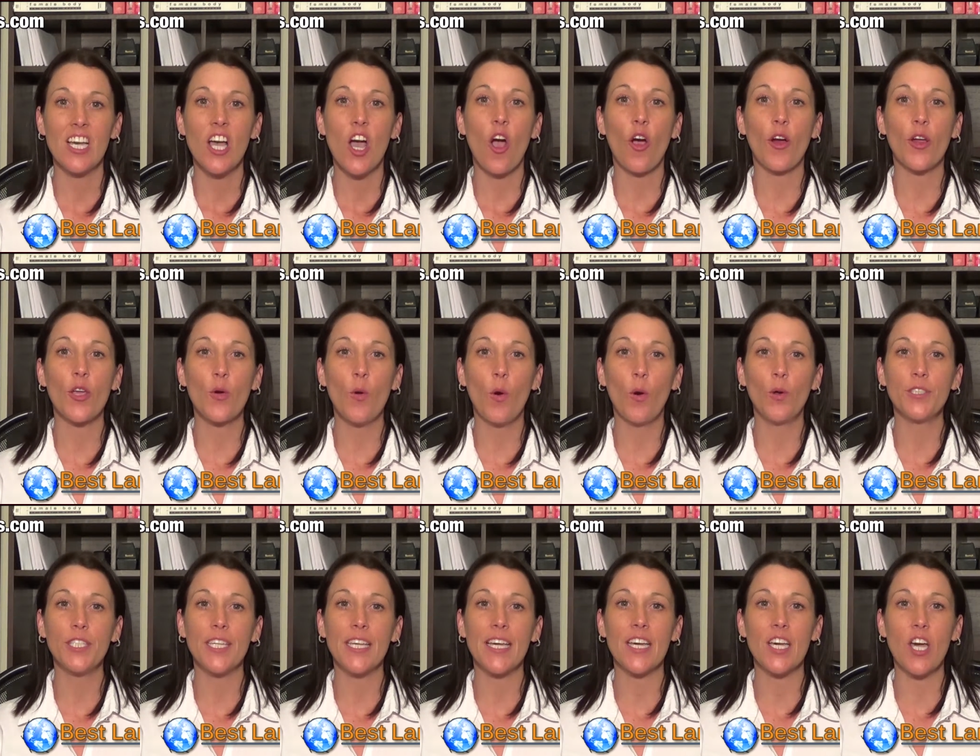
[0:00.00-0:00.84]
Are you
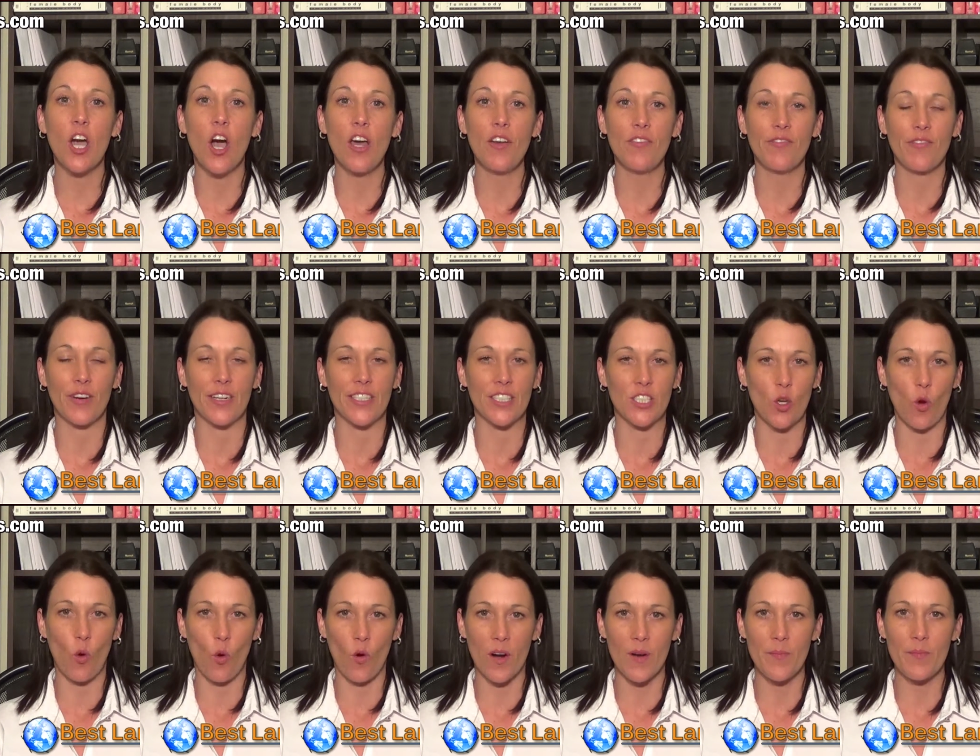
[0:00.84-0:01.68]
holding a conference
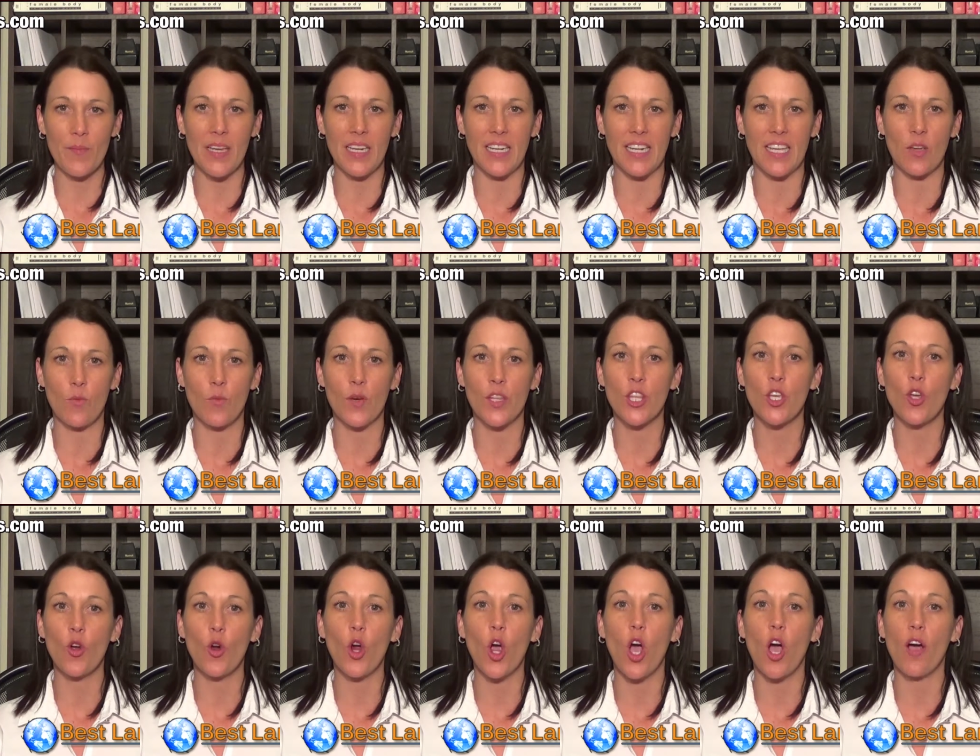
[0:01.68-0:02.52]
or a meeting with
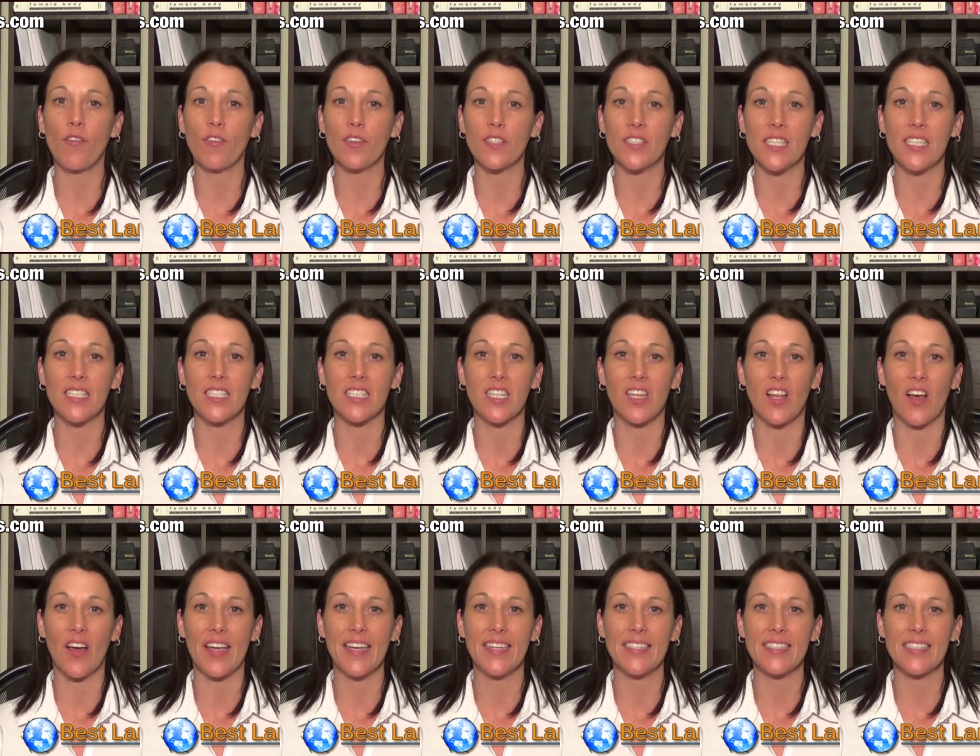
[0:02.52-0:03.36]
your overseas
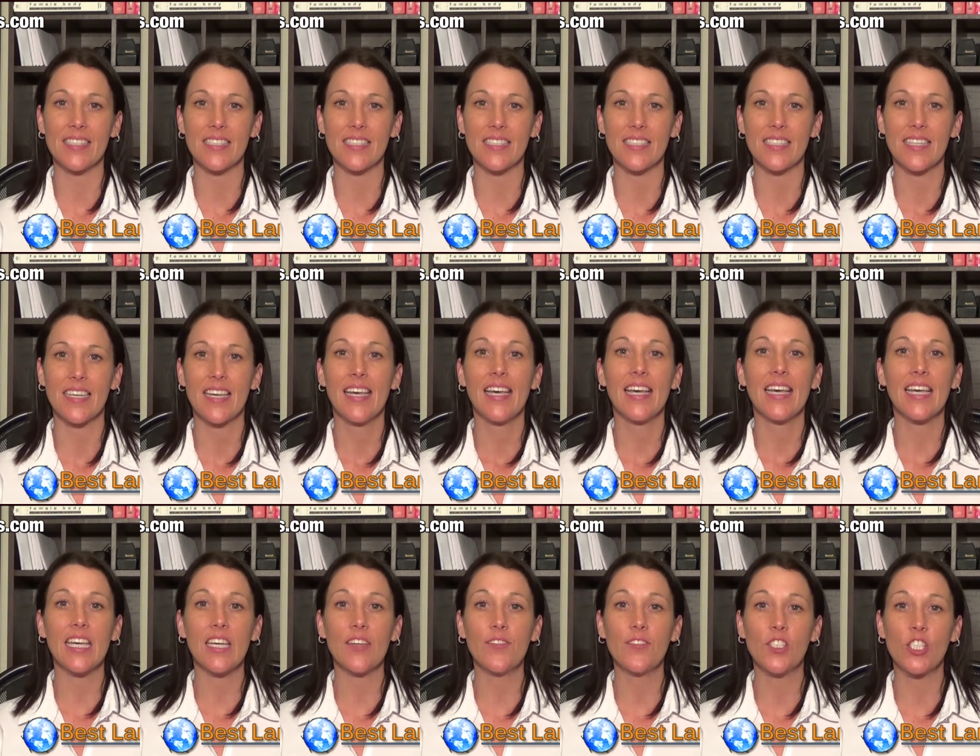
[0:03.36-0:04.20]
clients?
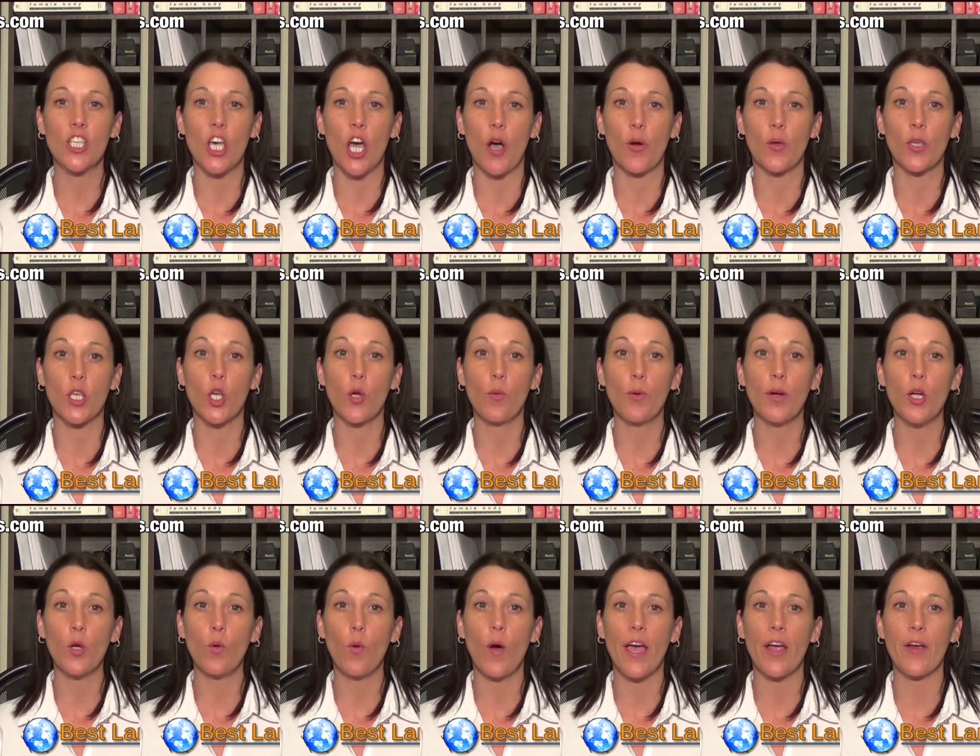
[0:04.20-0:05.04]
If so, you
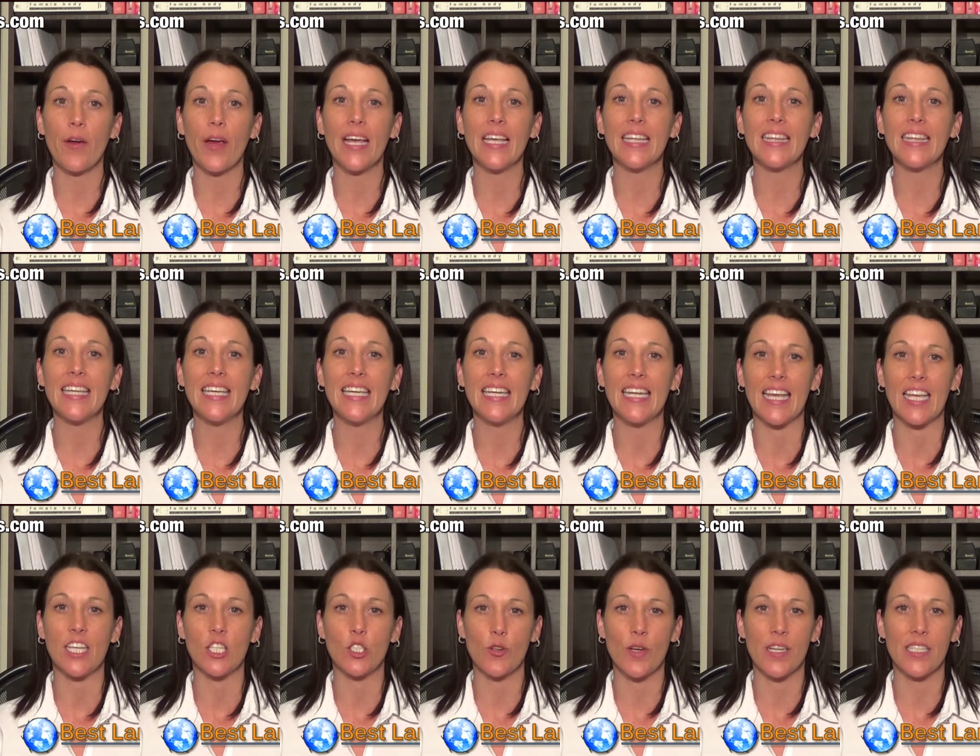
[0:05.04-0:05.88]
require a
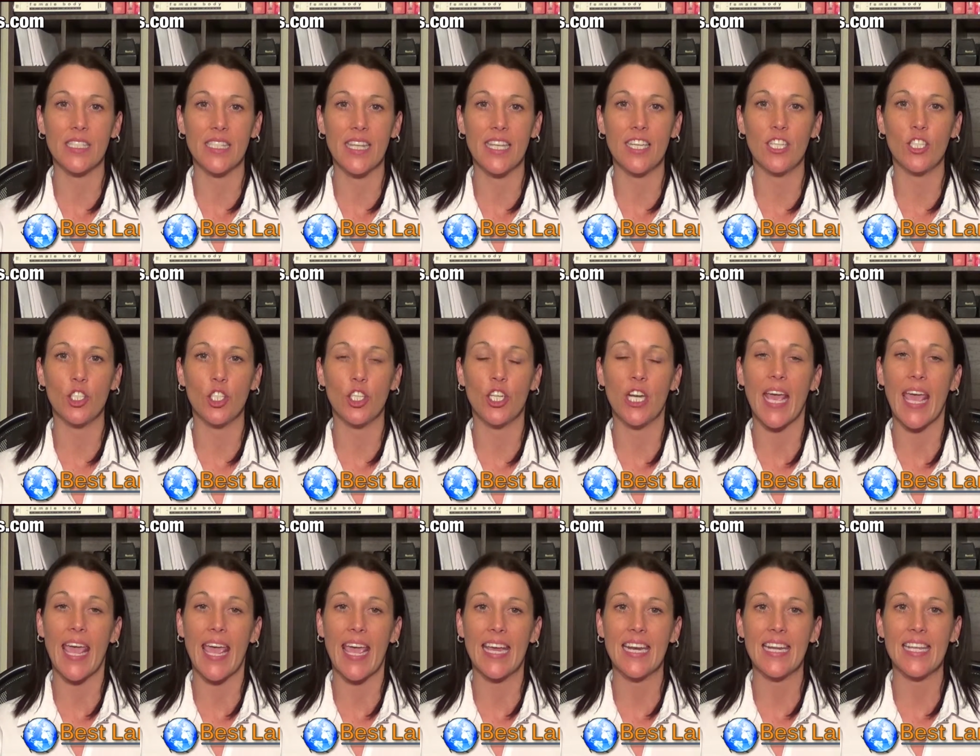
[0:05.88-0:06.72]
leading translation
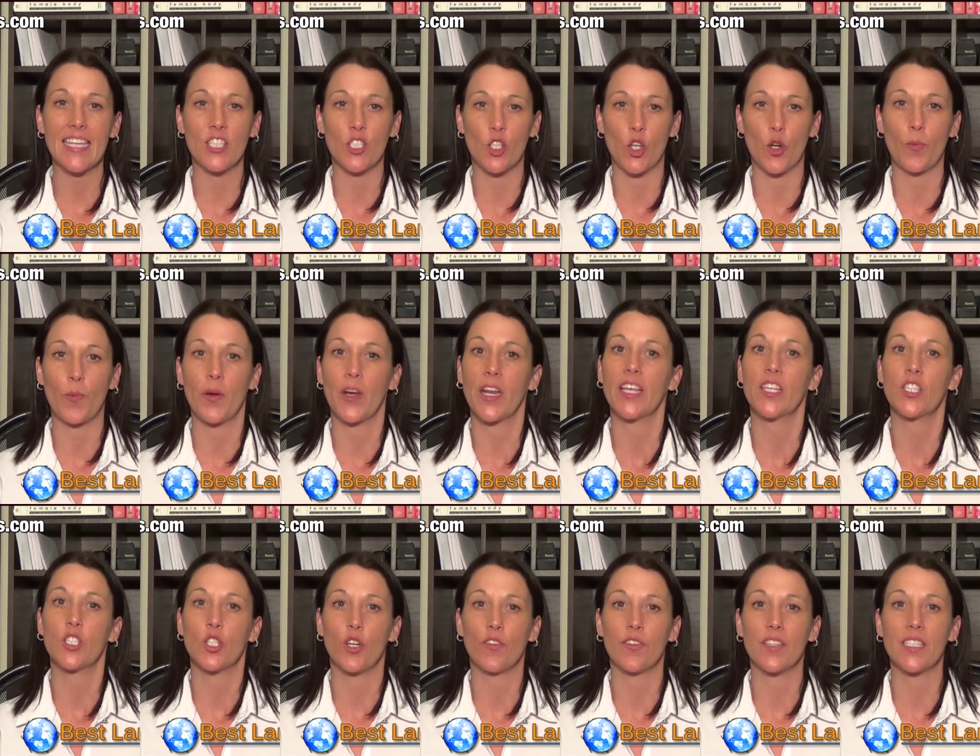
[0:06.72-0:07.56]
and interpreting
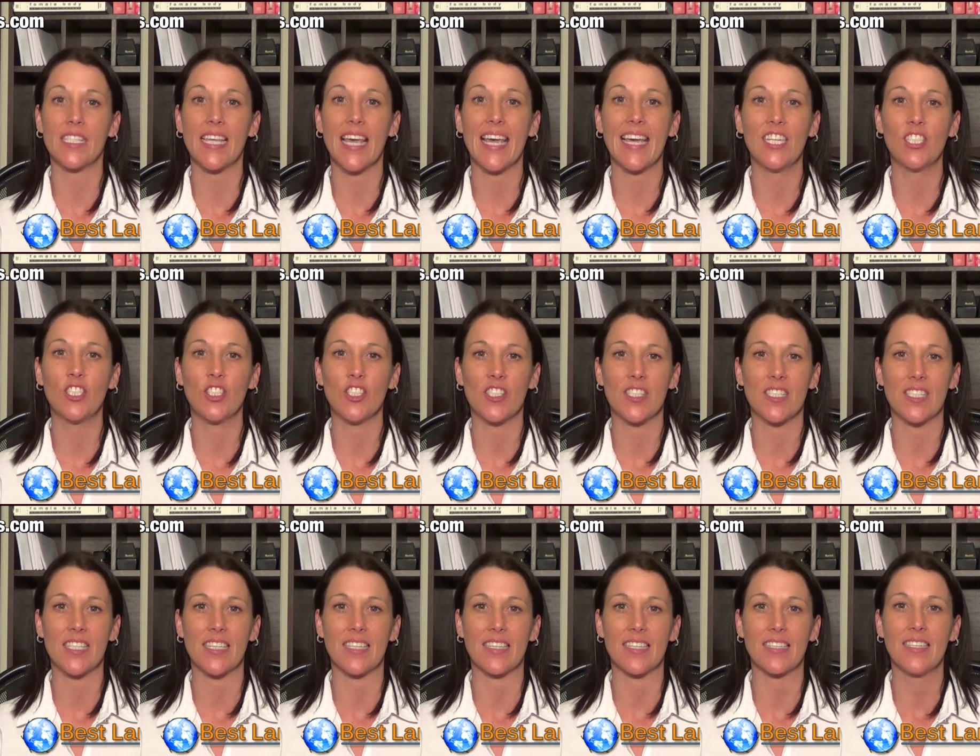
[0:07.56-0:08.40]
service
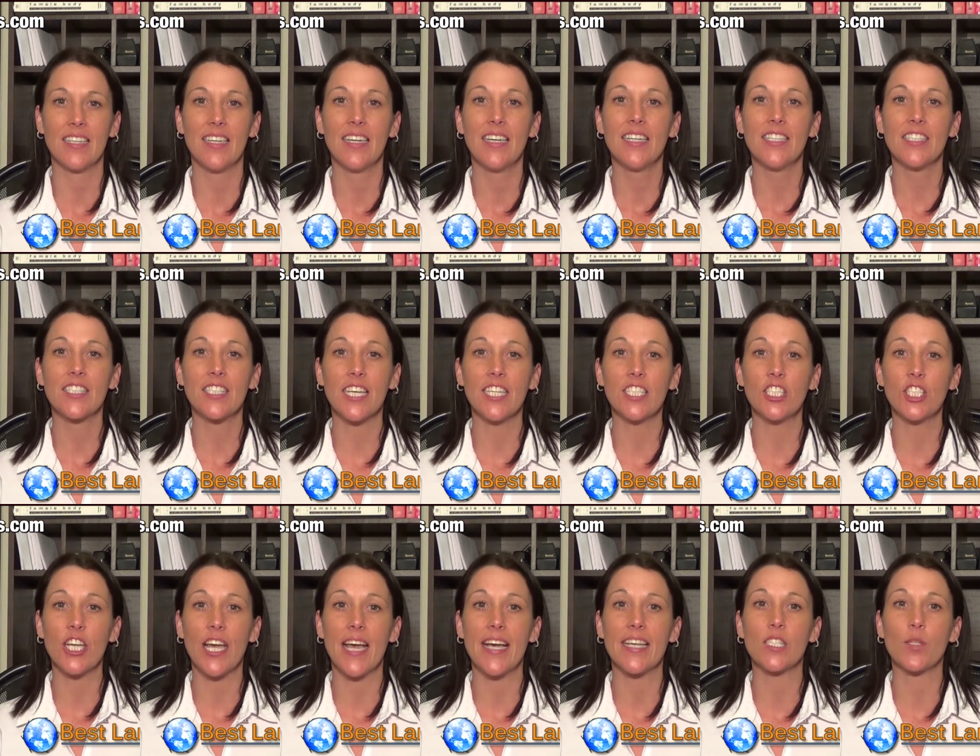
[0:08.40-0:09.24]
agency, such
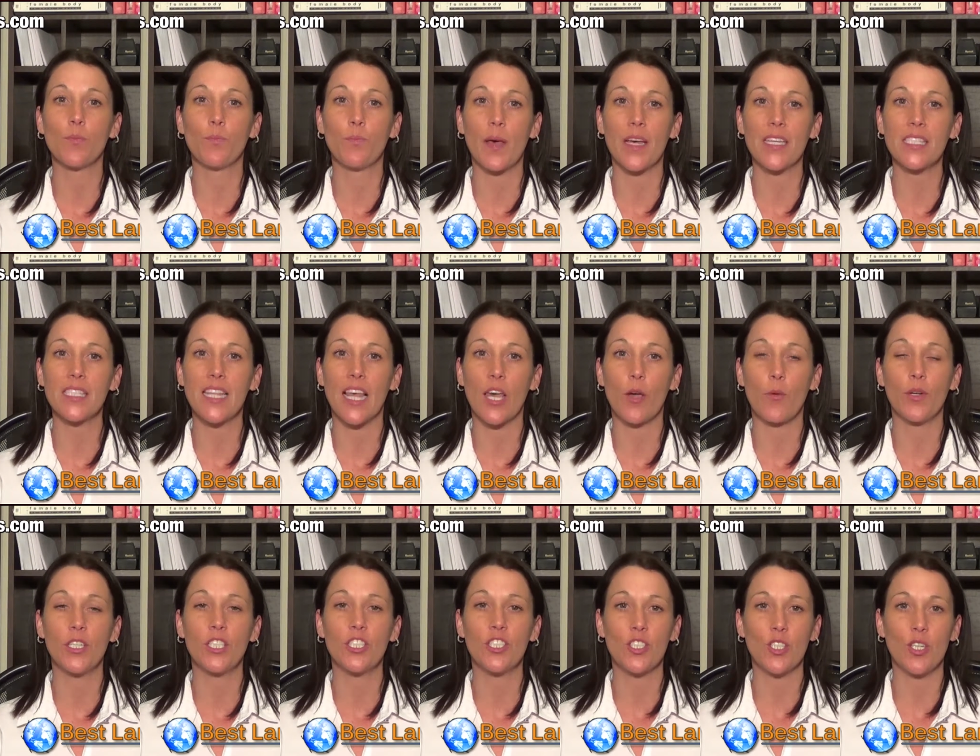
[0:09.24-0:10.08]
as Best
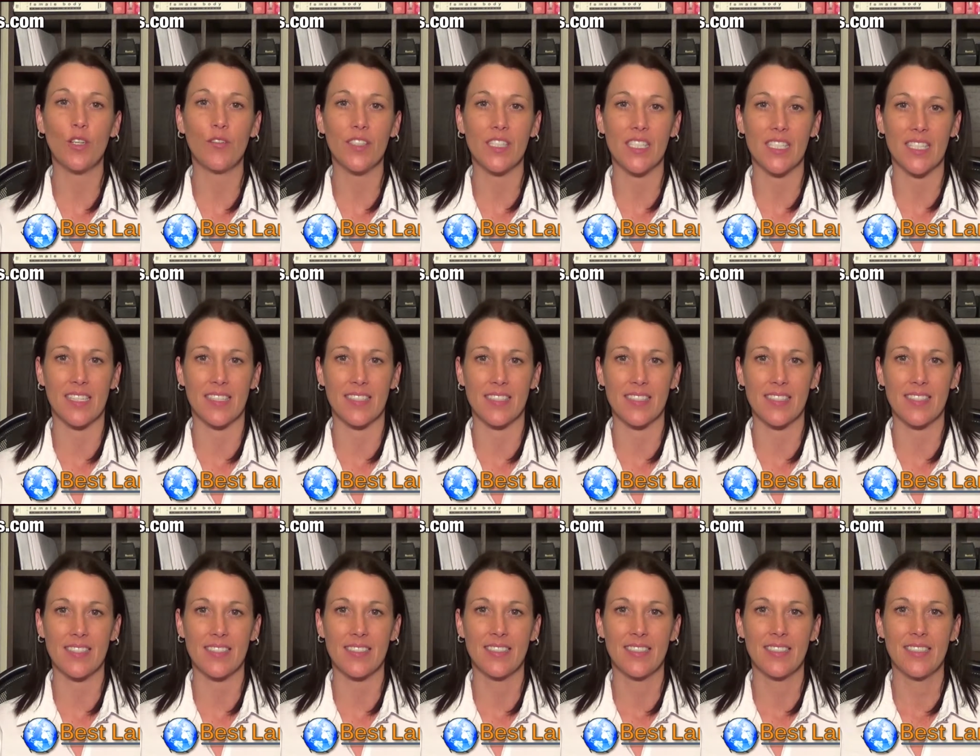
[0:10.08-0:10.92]
Language
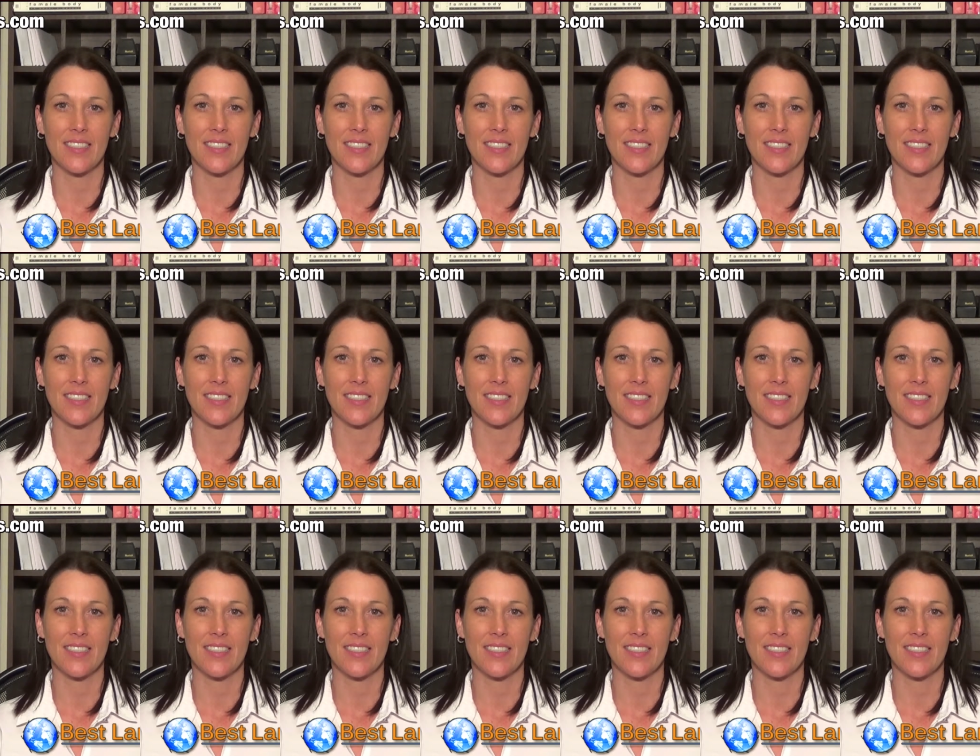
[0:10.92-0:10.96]
Services.